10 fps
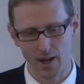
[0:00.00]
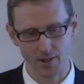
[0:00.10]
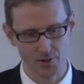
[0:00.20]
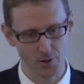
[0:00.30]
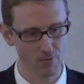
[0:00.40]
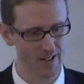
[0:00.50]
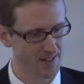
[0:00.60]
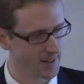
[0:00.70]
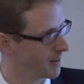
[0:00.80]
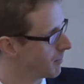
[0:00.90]
It's too
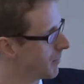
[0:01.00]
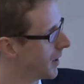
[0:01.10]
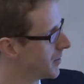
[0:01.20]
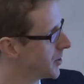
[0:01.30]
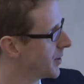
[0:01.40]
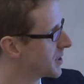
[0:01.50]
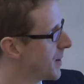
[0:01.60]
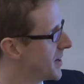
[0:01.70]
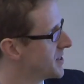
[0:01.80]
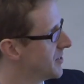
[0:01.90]
risky and, too
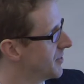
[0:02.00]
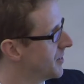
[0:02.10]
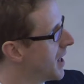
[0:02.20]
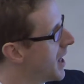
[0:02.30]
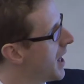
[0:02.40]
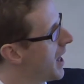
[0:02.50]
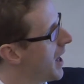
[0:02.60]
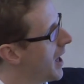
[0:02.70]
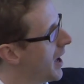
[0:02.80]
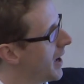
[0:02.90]
expensive and
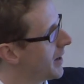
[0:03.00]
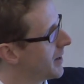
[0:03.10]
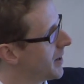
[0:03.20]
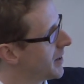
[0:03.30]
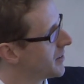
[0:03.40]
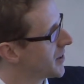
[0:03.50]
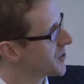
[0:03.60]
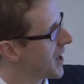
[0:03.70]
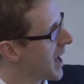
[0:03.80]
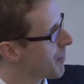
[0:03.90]
uh, it, it
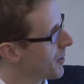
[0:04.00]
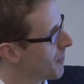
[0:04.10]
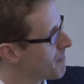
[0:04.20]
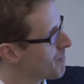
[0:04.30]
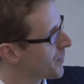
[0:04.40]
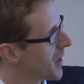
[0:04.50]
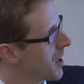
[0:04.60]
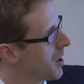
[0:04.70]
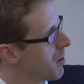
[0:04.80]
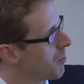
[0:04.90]
doesn't happen.
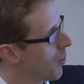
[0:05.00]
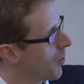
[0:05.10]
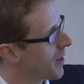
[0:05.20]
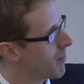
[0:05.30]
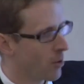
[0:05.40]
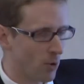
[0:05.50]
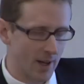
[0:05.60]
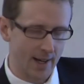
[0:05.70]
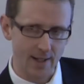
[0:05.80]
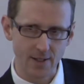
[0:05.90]
But what they're more
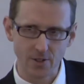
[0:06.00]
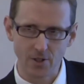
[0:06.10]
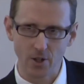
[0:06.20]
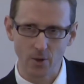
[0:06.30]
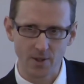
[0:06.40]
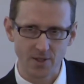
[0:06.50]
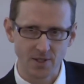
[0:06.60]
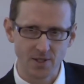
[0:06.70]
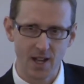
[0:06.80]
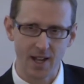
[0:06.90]
likely to do is
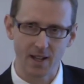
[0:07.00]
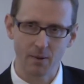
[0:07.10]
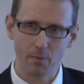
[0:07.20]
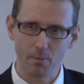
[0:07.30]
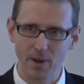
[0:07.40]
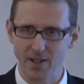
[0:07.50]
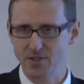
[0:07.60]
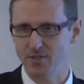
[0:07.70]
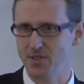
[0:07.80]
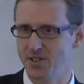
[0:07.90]
to take
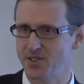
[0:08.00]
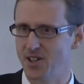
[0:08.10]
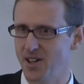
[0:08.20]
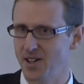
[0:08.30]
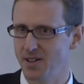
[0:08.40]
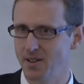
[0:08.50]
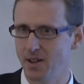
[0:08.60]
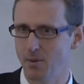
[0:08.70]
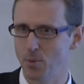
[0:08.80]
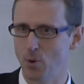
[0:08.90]
bits of the design,
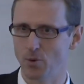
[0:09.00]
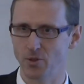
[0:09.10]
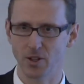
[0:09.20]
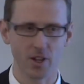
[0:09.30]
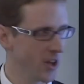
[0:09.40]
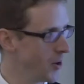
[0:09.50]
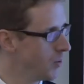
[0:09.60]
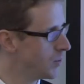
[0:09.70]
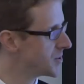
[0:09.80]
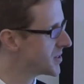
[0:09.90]
important
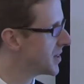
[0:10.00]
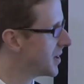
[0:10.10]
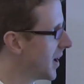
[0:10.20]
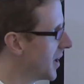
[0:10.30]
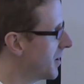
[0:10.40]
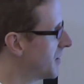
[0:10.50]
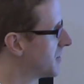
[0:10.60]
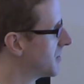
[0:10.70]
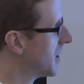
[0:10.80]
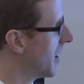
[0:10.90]
cues, and
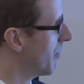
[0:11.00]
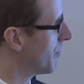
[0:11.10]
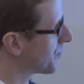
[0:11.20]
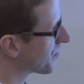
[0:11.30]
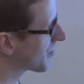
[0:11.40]
um,